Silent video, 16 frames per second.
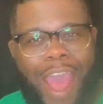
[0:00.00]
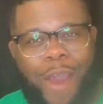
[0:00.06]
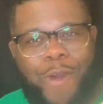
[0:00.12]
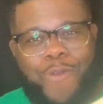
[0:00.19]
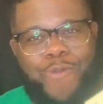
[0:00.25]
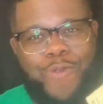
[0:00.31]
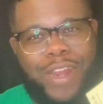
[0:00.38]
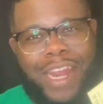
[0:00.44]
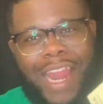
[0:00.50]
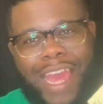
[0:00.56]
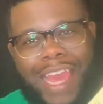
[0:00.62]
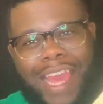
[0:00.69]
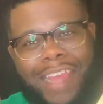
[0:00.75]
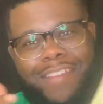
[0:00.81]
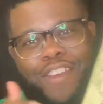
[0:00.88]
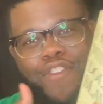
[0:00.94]
when like
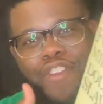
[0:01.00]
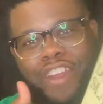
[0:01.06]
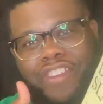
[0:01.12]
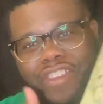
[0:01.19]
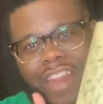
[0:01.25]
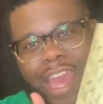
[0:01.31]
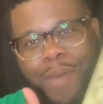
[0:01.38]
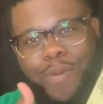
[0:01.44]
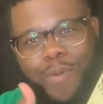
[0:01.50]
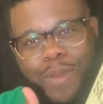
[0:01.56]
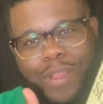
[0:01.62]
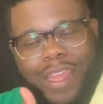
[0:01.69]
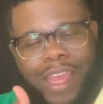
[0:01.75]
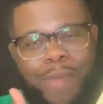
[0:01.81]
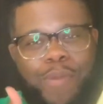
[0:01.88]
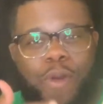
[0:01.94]
integration happened with the
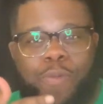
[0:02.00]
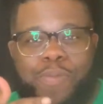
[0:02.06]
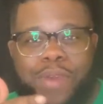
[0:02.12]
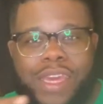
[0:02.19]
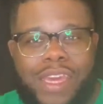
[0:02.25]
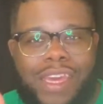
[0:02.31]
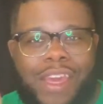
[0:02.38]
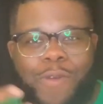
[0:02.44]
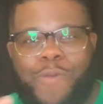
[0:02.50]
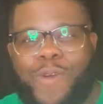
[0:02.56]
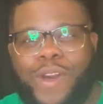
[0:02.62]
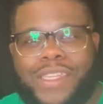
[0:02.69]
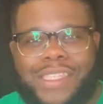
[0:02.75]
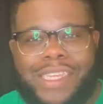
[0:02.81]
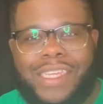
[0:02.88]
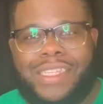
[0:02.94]
MLB, it
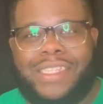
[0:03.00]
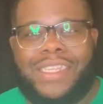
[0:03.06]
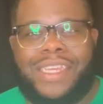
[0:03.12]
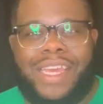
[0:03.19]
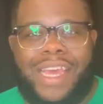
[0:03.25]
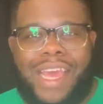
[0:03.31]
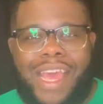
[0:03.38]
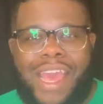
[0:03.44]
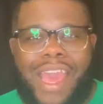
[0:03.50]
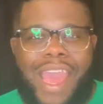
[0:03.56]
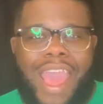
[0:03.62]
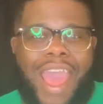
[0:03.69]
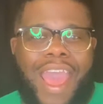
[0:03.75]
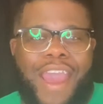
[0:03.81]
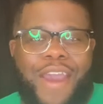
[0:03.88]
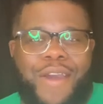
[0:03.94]
wasn't
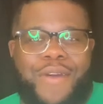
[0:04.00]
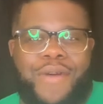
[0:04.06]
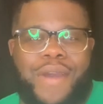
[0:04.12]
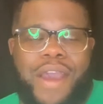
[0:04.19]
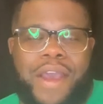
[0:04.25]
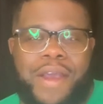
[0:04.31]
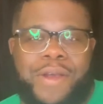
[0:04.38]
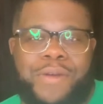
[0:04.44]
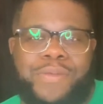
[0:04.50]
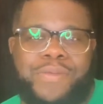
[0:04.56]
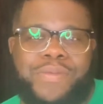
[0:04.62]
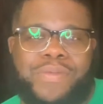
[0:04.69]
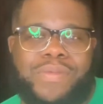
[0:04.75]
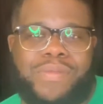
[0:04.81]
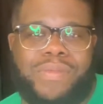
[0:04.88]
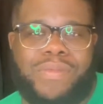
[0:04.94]
how
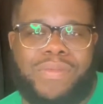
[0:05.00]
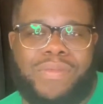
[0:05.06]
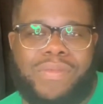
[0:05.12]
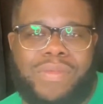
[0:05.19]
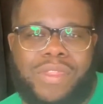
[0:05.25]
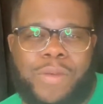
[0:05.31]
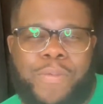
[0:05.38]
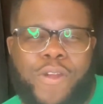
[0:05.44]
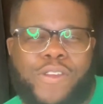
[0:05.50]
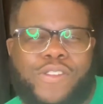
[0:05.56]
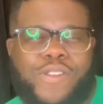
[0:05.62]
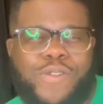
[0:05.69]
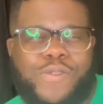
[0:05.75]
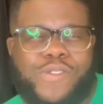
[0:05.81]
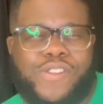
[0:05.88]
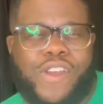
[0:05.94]
the person
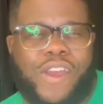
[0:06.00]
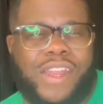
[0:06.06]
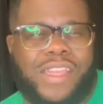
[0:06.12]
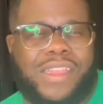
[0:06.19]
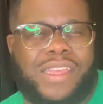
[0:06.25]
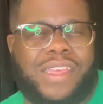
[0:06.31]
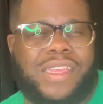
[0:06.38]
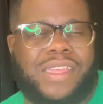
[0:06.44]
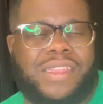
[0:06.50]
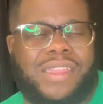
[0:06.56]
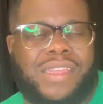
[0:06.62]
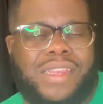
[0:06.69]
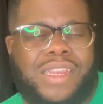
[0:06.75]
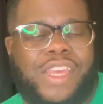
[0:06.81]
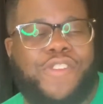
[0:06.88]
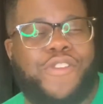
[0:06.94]
who started the
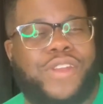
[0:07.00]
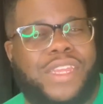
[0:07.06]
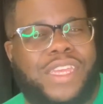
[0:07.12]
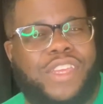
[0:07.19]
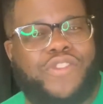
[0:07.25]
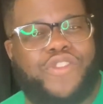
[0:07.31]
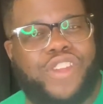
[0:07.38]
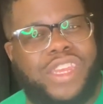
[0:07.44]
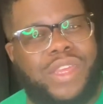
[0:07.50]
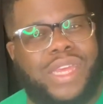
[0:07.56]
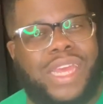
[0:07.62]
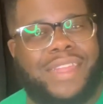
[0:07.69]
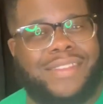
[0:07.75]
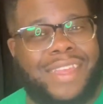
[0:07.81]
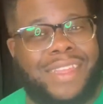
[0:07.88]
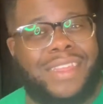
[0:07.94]
Negro Leagues really
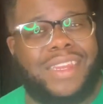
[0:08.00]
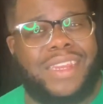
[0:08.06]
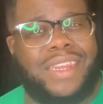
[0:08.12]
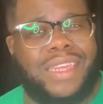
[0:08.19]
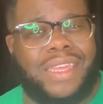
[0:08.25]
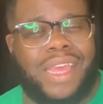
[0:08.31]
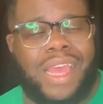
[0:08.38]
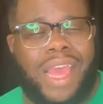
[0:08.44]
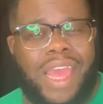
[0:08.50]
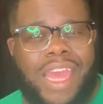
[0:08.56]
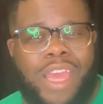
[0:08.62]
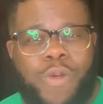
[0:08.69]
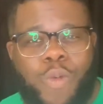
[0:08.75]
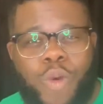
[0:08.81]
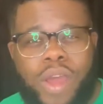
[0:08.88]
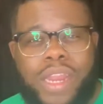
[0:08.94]
intended it.
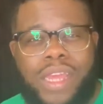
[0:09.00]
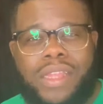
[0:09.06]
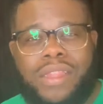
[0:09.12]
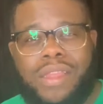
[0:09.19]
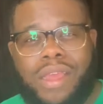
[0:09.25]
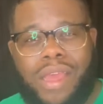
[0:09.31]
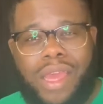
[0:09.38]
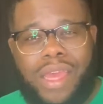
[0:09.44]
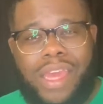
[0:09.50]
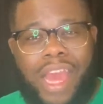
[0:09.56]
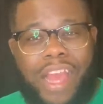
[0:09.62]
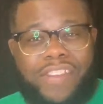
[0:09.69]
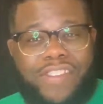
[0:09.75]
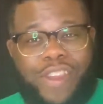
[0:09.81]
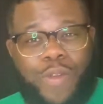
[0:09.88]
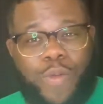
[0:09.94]
He
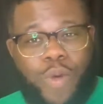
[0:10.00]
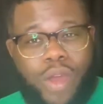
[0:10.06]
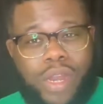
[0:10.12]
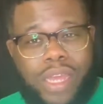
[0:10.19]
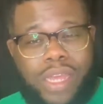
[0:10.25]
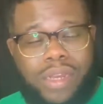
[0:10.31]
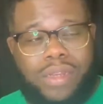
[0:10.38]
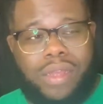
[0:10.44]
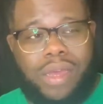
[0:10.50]
actually wanted